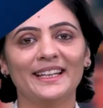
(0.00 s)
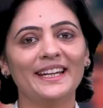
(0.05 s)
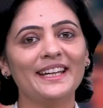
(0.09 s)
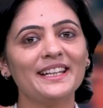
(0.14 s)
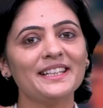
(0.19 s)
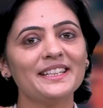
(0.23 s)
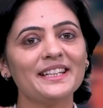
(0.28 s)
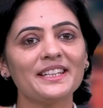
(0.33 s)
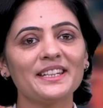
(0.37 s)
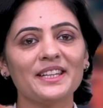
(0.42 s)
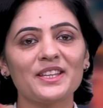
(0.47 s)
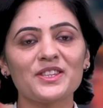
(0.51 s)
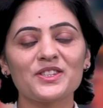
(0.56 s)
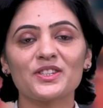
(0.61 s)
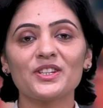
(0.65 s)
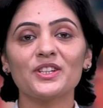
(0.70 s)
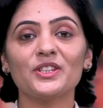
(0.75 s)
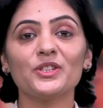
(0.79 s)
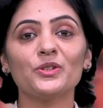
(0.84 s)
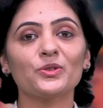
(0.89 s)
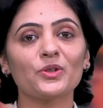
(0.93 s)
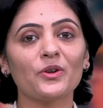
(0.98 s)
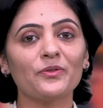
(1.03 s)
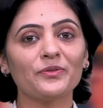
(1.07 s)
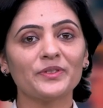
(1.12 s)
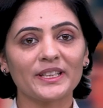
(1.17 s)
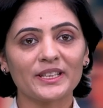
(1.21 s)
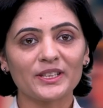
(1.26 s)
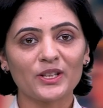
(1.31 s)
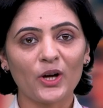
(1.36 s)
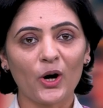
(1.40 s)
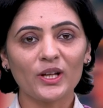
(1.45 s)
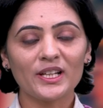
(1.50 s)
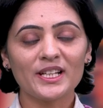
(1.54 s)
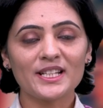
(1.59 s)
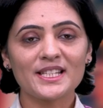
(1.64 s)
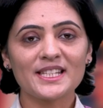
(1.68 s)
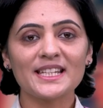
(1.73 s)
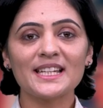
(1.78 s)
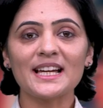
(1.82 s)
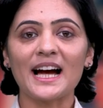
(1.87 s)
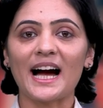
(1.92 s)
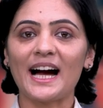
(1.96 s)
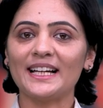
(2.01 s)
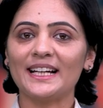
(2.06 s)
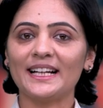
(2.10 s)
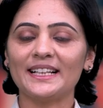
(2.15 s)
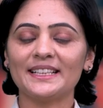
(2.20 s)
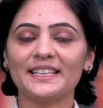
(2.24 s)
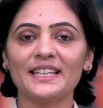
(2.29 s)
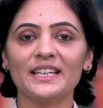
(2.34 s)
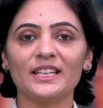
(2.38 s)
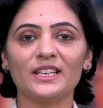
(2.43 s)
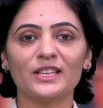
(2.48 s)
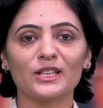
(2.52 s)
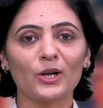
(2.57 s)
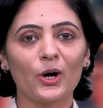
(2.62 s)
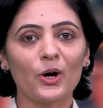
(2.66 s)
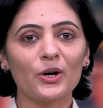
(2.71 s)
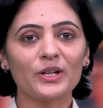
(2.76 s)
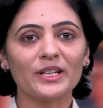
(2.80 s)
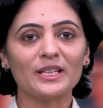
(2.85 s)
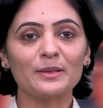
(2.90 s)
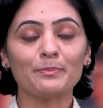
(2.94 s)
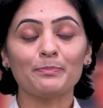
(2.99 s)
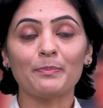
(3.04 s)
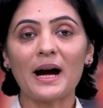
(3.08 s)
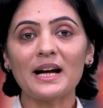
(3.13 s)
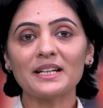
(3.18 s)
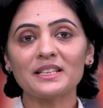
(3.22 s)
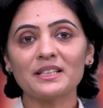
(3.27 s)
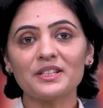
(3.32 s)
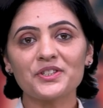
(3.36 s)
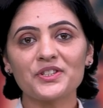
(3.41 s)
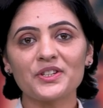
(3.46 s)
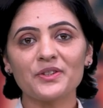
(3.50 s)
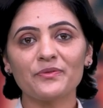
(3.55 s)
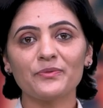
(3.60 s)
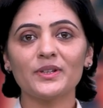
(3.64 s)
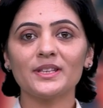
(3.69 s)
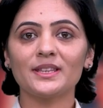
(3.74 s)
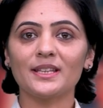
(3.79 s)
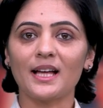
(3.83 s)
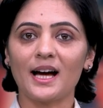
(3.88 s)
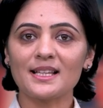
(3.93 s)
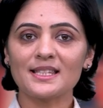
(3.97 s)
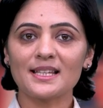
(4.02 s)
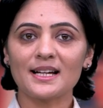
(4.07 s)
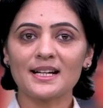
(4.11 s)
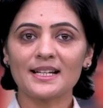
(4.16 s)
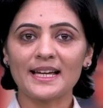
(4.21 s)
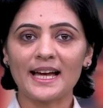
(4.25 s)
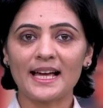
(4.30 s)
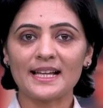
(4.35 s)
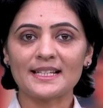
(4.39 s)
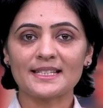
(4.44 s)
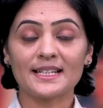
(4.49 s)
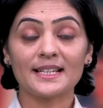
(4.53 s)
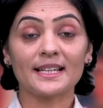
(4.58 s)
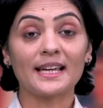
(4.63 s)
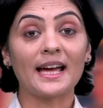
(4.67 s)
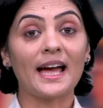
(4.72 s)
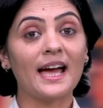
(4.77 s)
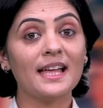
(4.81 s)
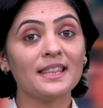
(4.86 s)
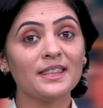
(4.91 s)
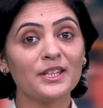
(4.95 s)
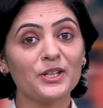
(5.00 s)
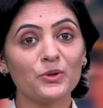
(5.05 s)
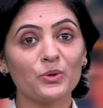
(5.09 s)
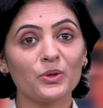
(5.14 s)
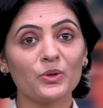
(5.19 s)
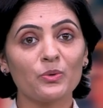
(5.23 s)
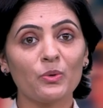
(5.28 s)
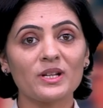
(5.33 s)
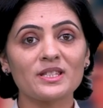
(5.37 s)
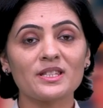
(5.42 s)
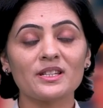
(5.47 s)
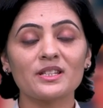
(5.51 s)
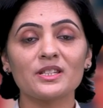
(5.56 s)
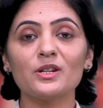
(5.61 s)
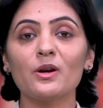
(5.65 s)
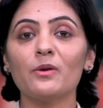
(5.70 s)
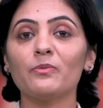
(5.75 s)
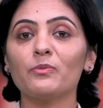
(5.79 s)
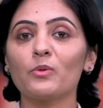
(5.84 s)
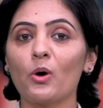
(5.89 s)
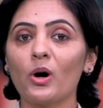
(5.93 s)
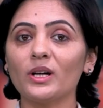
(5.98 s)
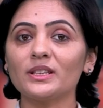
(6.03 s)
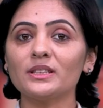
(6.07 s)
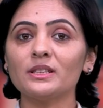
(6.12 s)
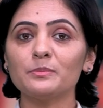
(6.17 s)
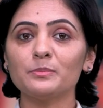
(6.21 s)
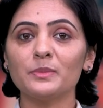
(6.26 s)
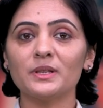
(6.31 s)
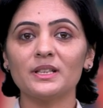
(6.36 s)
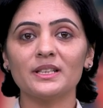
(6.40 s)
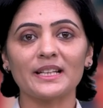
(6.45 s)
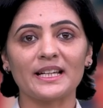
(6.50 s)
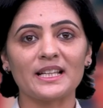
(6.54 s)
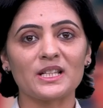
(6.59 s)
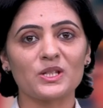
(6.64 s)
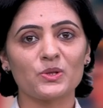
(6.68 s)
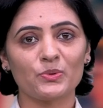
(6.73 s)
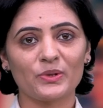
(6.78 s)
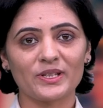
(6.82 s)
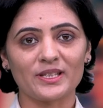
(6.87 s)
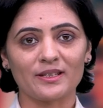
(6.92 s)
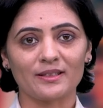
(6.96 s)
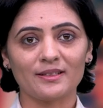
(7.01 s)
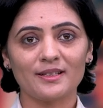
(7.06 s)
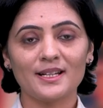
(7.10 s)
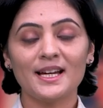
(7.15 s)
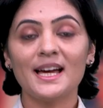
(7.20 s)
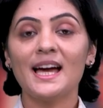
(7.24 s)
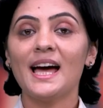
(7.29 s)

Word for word: Indian Institute of Technology I I T Indore, in partnership with NASA, Caltech and the University of Gothenburg in Sweden,